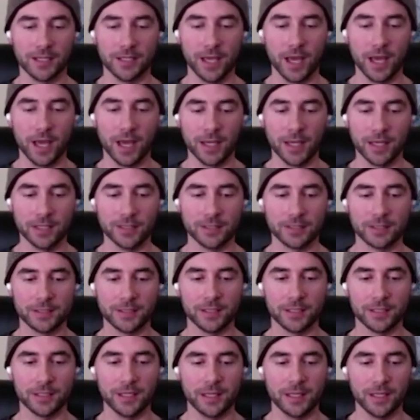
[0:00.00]
yeah it's
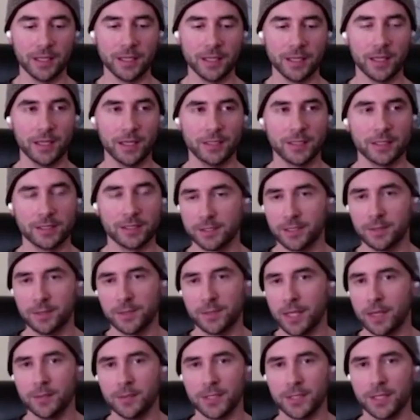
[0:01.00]
because it, it,
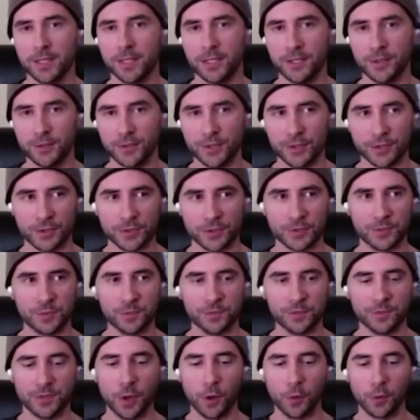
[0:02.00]
sometimes like you just
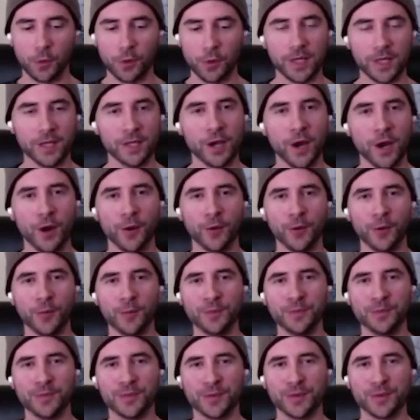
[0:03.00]
don't really know